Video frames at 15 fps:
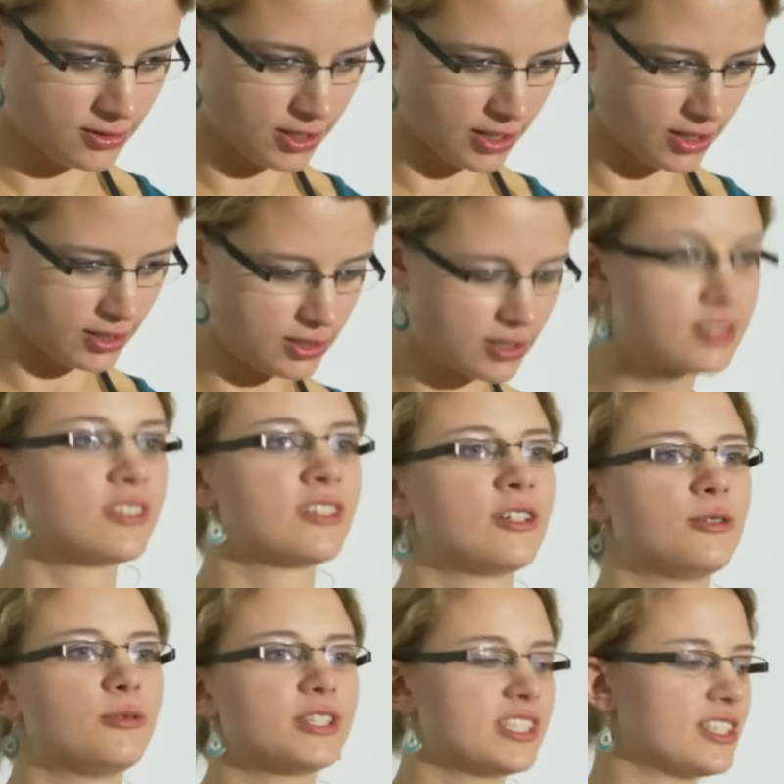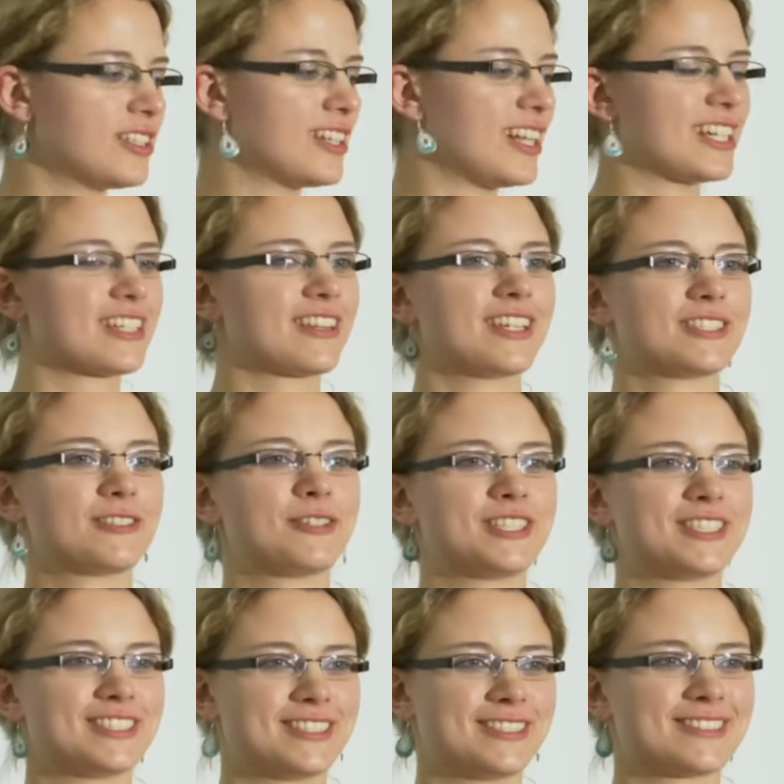Like this? Who was it? This
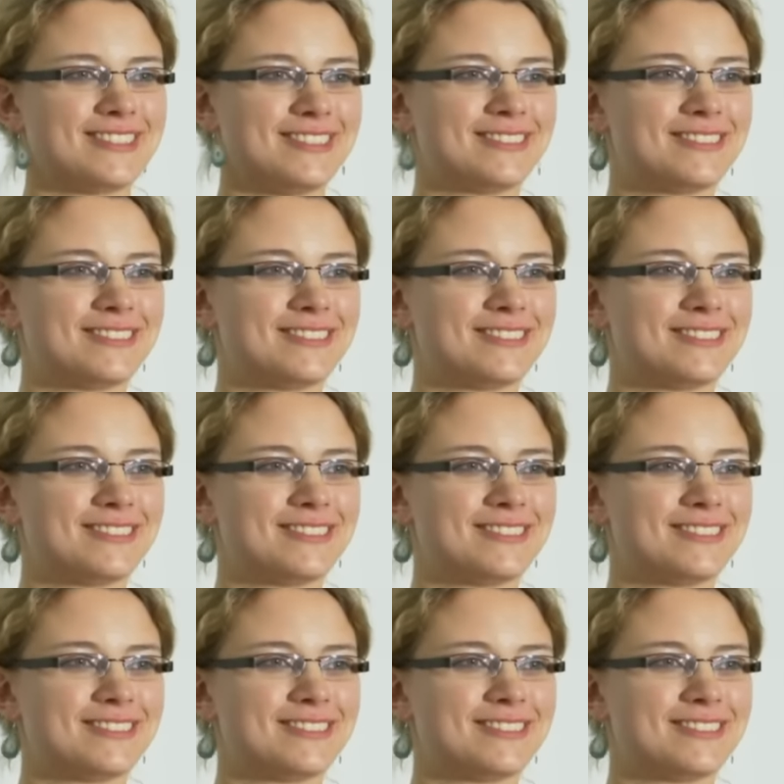one is